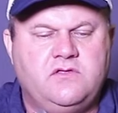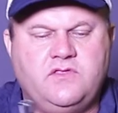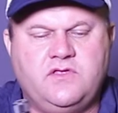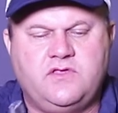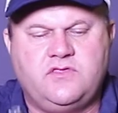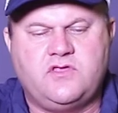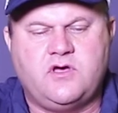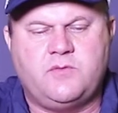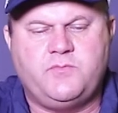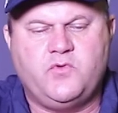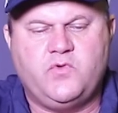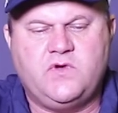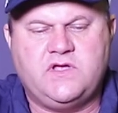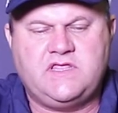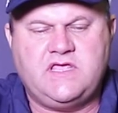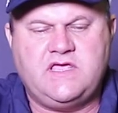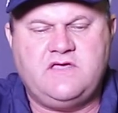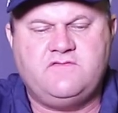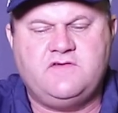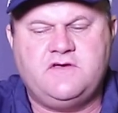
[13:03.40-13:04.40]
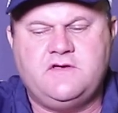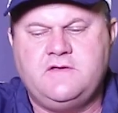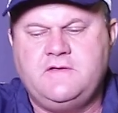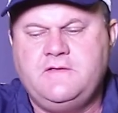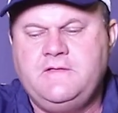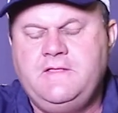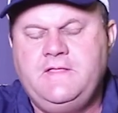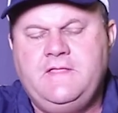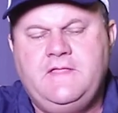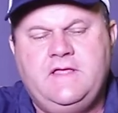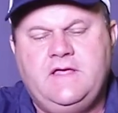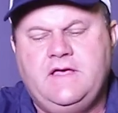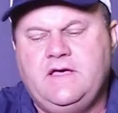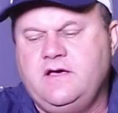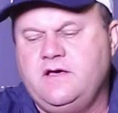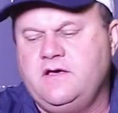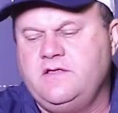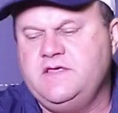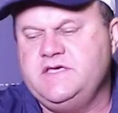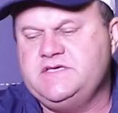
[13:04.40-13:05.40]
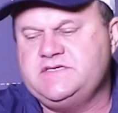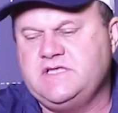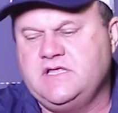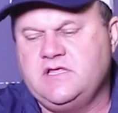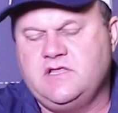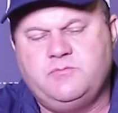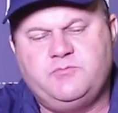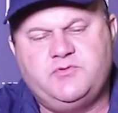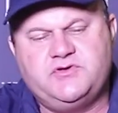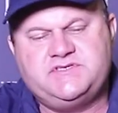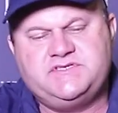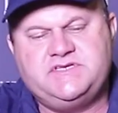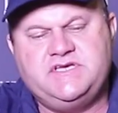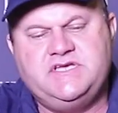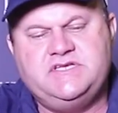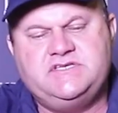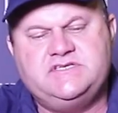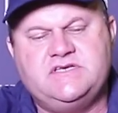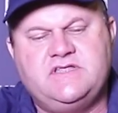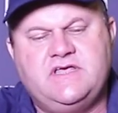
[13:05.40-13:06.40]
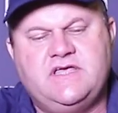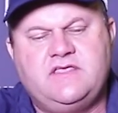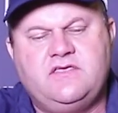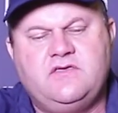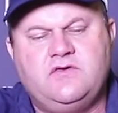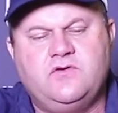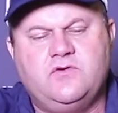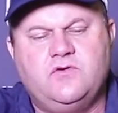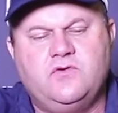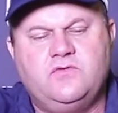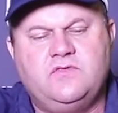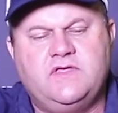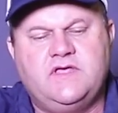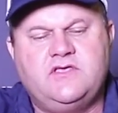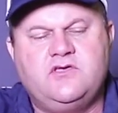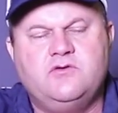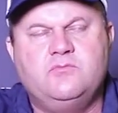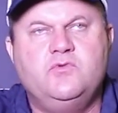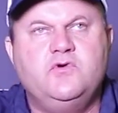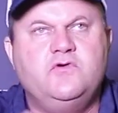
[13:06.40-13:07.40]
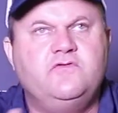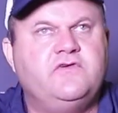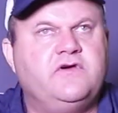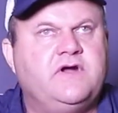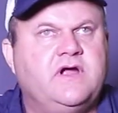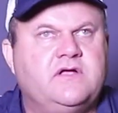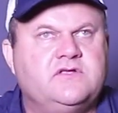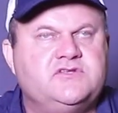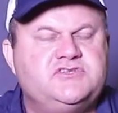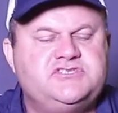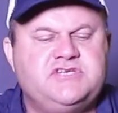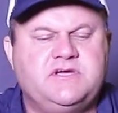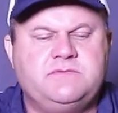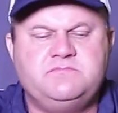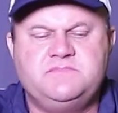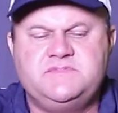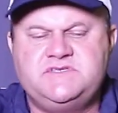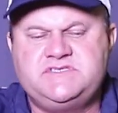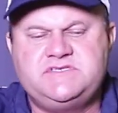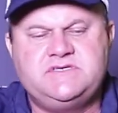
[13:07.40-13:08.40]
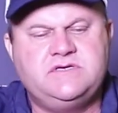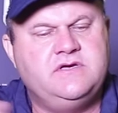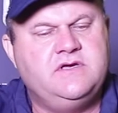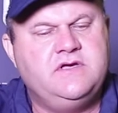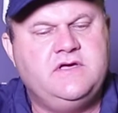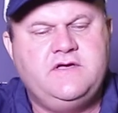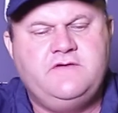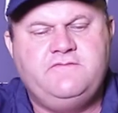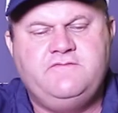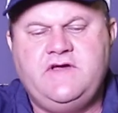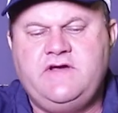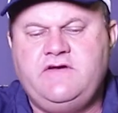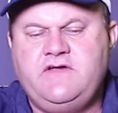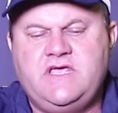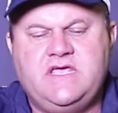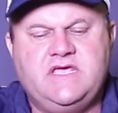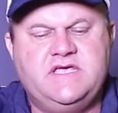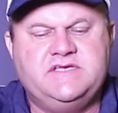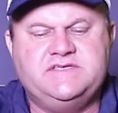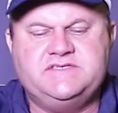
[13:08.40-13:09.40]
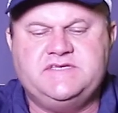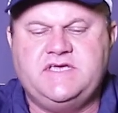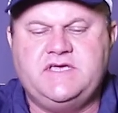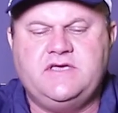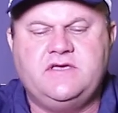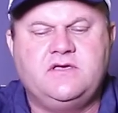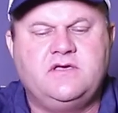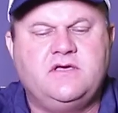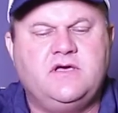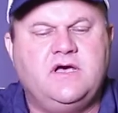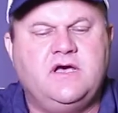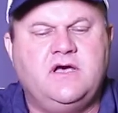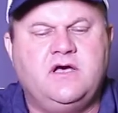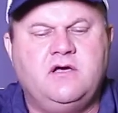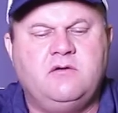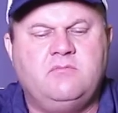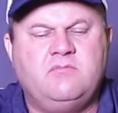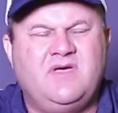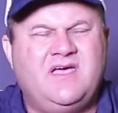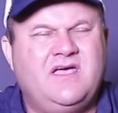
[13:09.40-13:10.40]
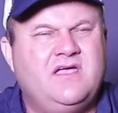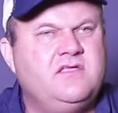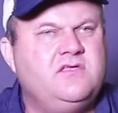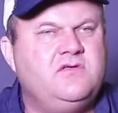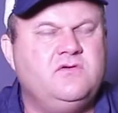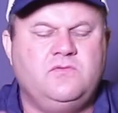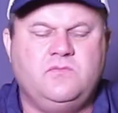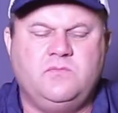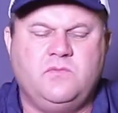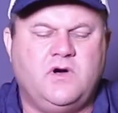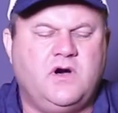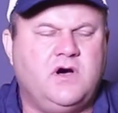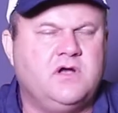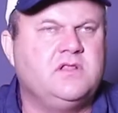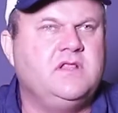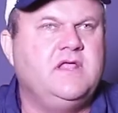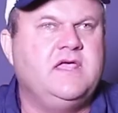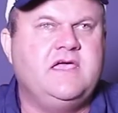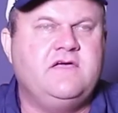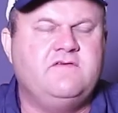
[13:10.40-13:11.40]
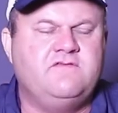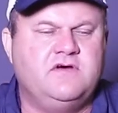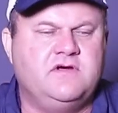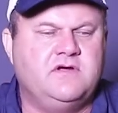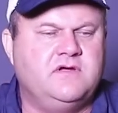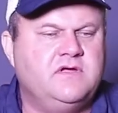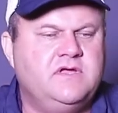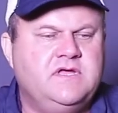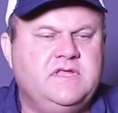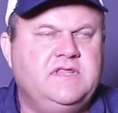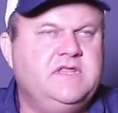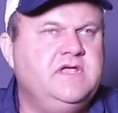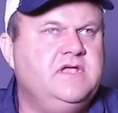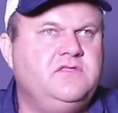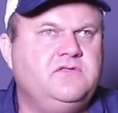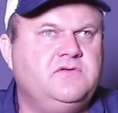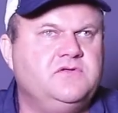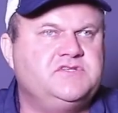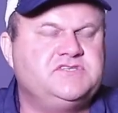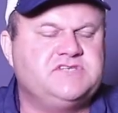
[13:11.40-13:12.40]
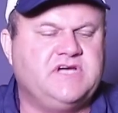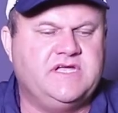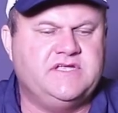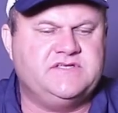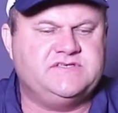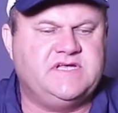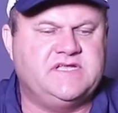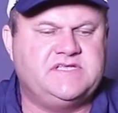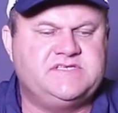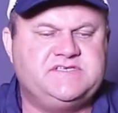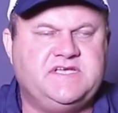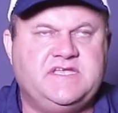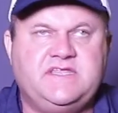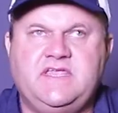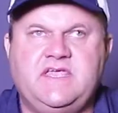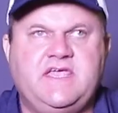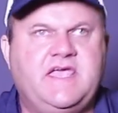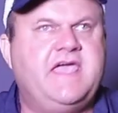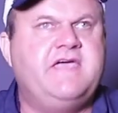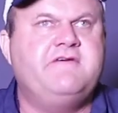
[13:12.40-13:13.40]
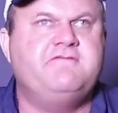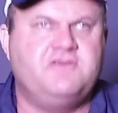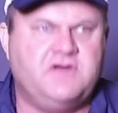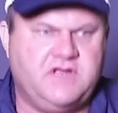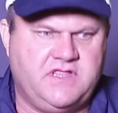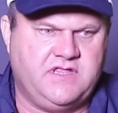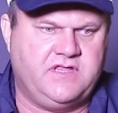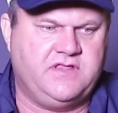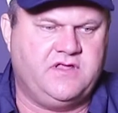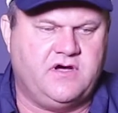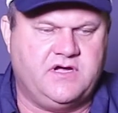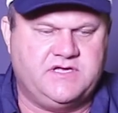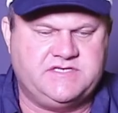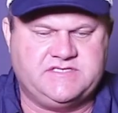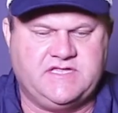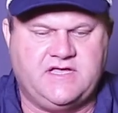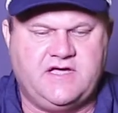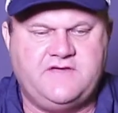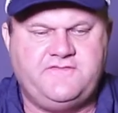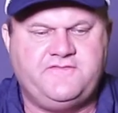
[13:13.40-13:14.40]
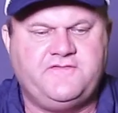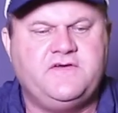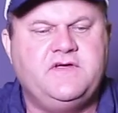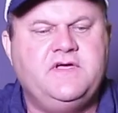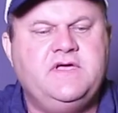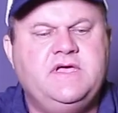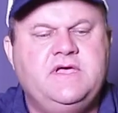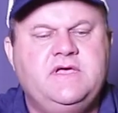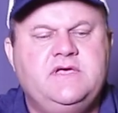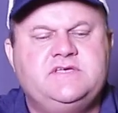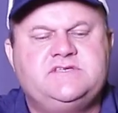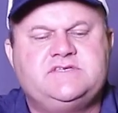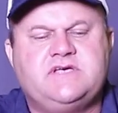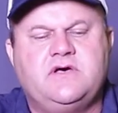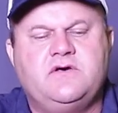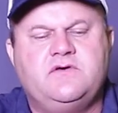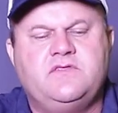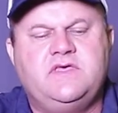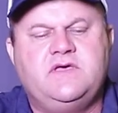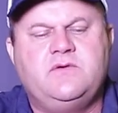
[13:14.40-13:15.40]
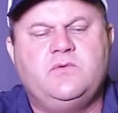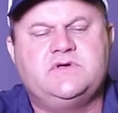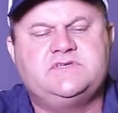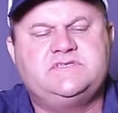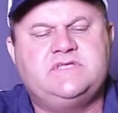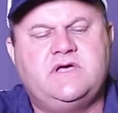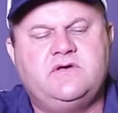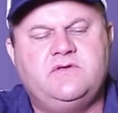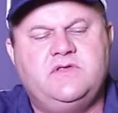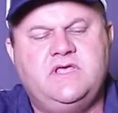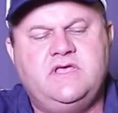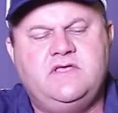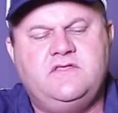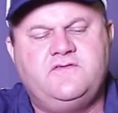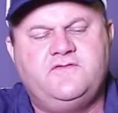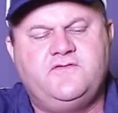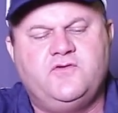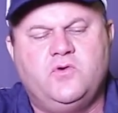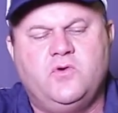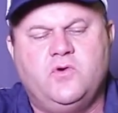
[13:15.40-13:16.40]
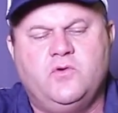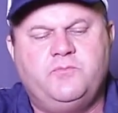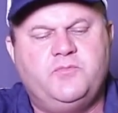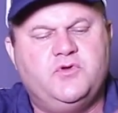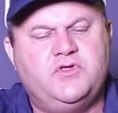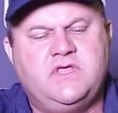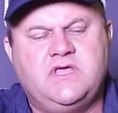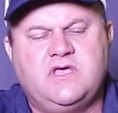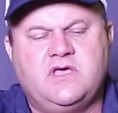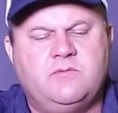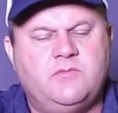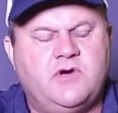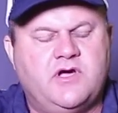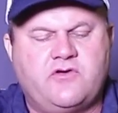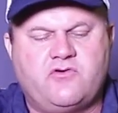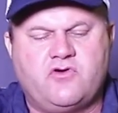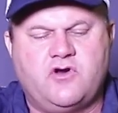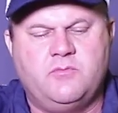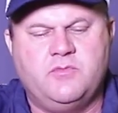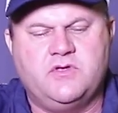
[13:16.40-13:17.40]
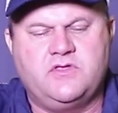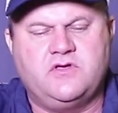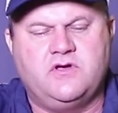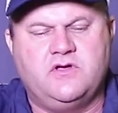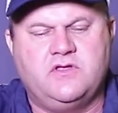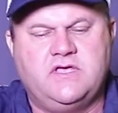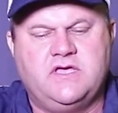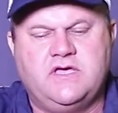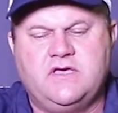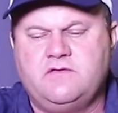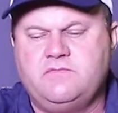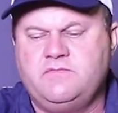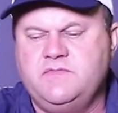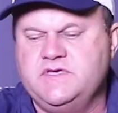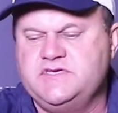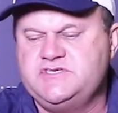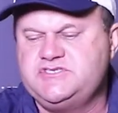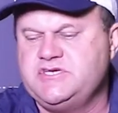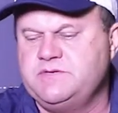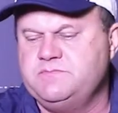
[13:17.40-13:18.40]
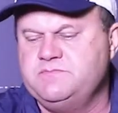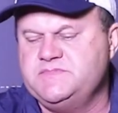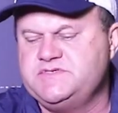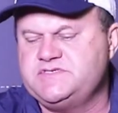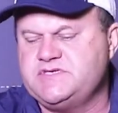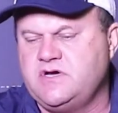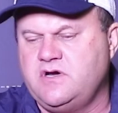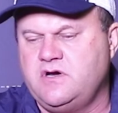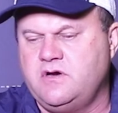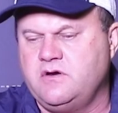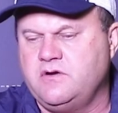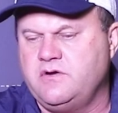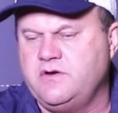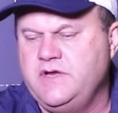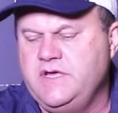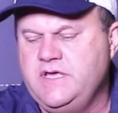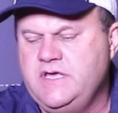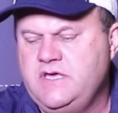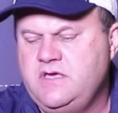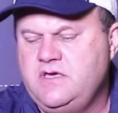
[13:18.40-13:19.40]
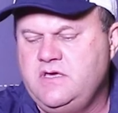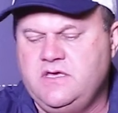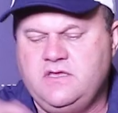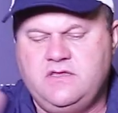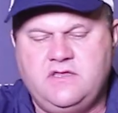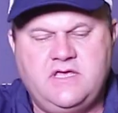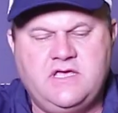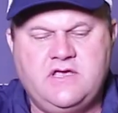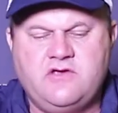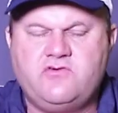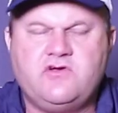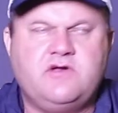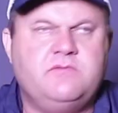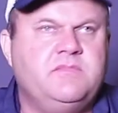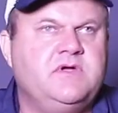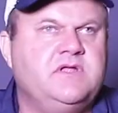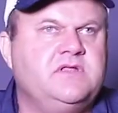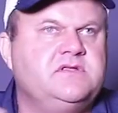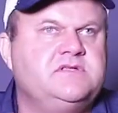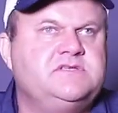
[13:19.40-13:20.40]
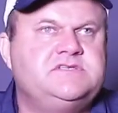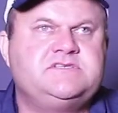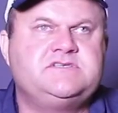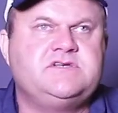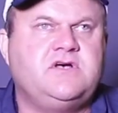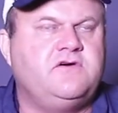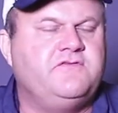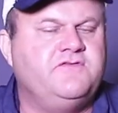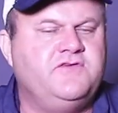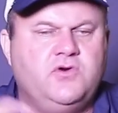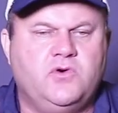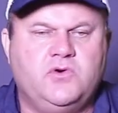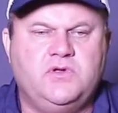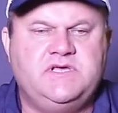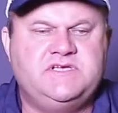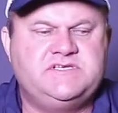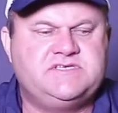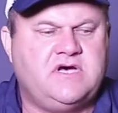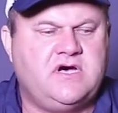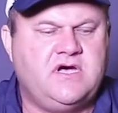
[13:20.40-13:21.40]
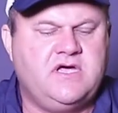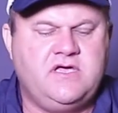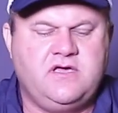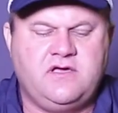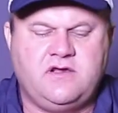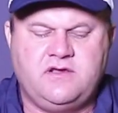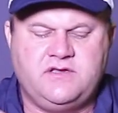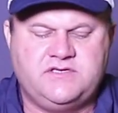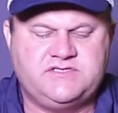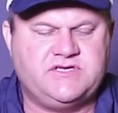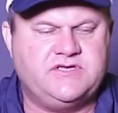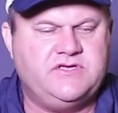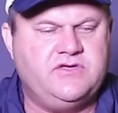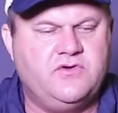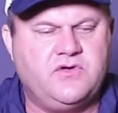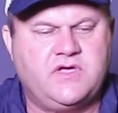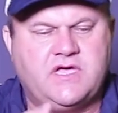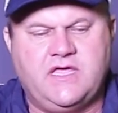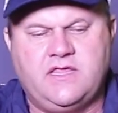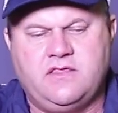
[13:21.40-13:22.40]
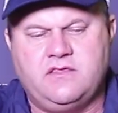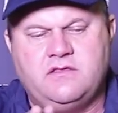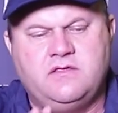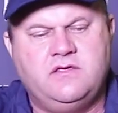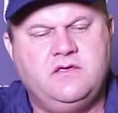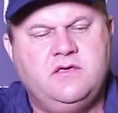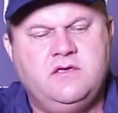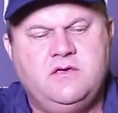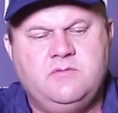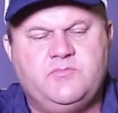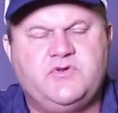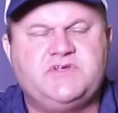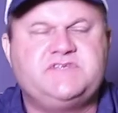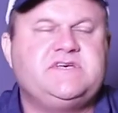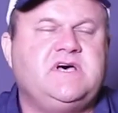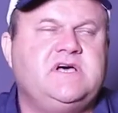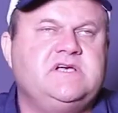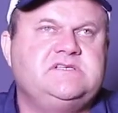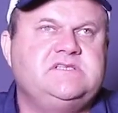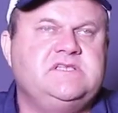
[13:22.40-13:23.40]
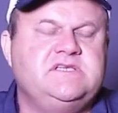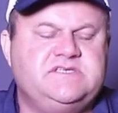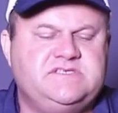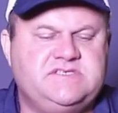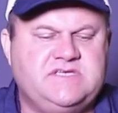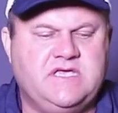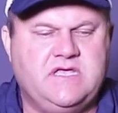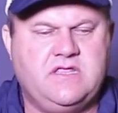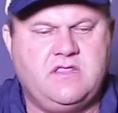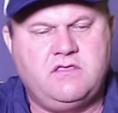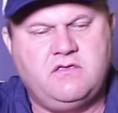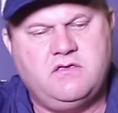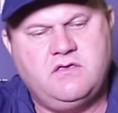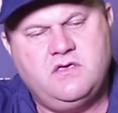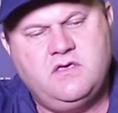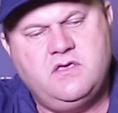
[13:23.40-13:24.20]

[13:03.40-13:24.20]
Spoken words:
on the top, whatever, there's a little procedure that you move around shims. Very easy, and you hardly ever need to change that setting ever in the die's life. So there was no need for putting a micrometer on here. The shims are in increments of your desire, so you can precisely seat